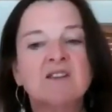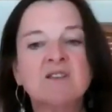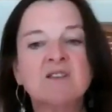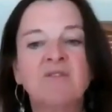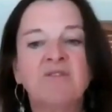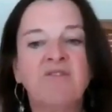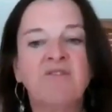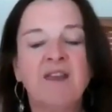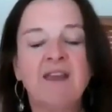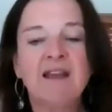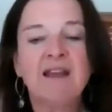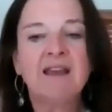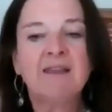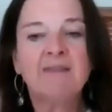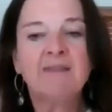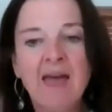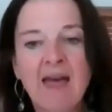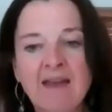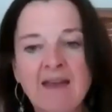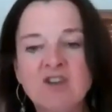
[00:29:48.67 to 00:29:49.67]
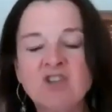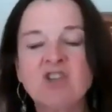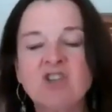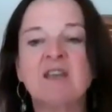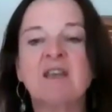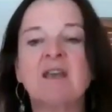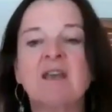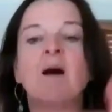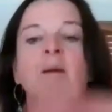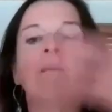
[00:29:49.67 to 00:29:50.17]
feeling the energy
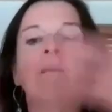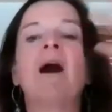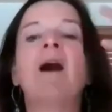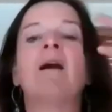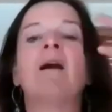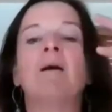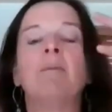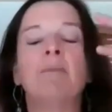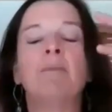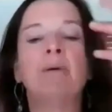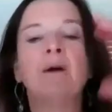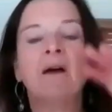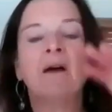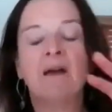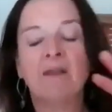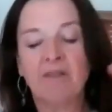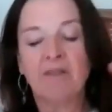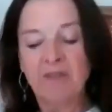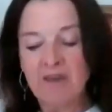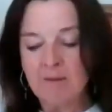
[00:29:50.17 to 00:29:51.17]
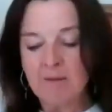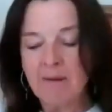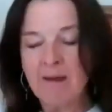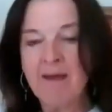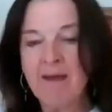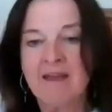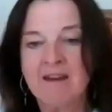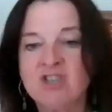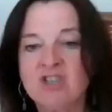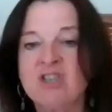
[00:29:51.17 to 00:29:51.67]
come up, and think about
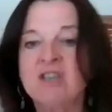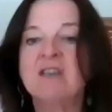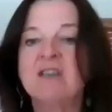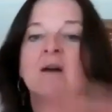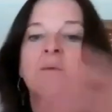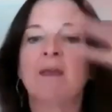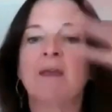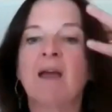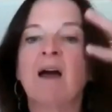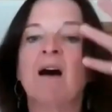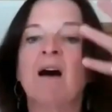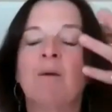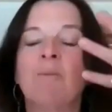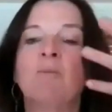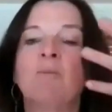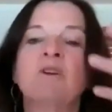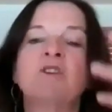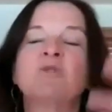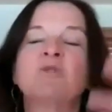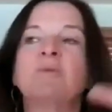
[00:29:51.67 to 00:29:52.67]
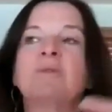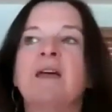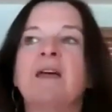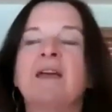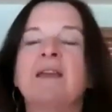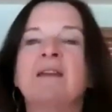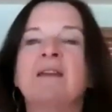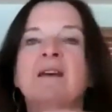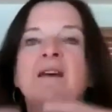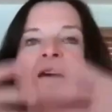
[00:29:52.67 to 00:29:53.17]
energy coming up, which will
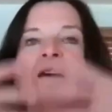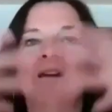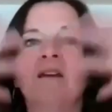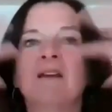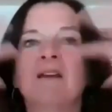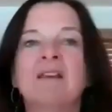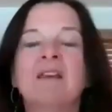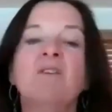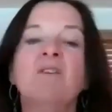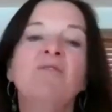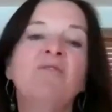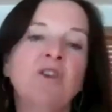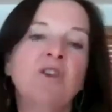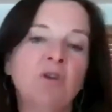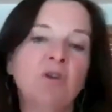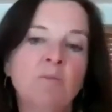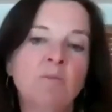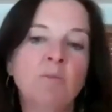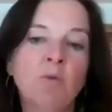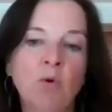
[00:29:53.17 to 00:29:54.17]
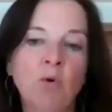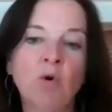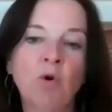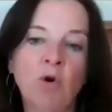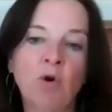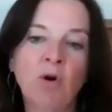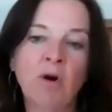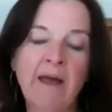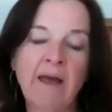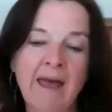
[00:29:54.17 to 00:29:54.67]
then give you
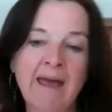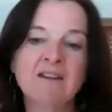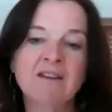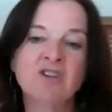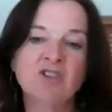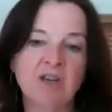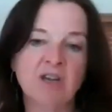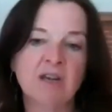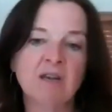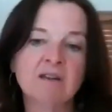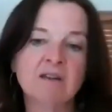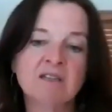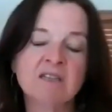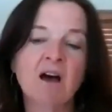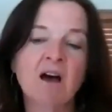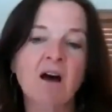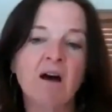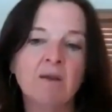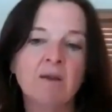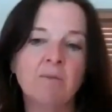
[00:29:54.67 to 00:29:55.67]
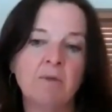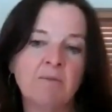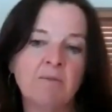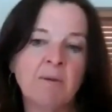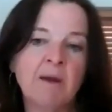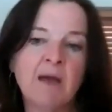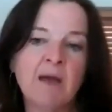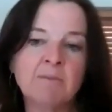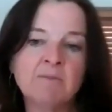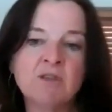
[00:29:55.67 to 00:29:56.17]
more energy in a time when
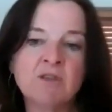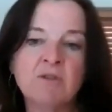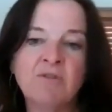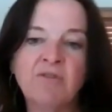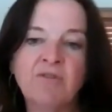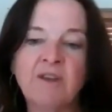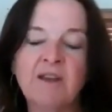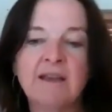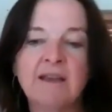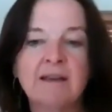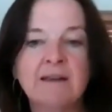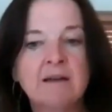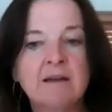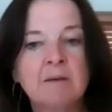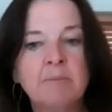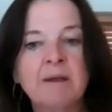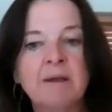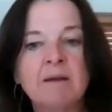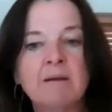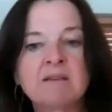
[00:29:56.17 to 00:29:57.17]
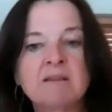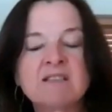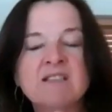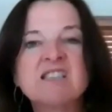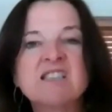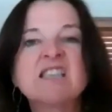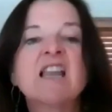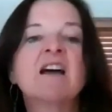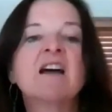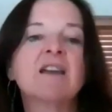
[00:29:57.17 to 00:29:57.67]
perhaps you're feeling a little bit
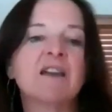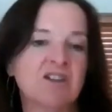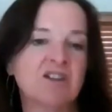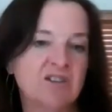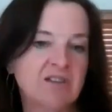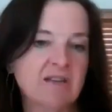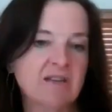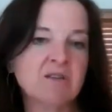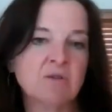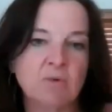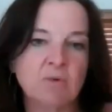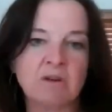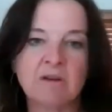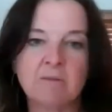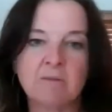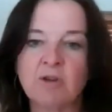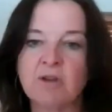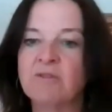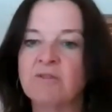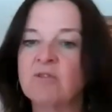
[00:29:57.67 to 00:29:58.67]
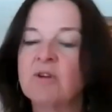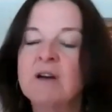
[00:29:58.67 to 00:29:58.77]
sluggish. That's the word I'm looking for.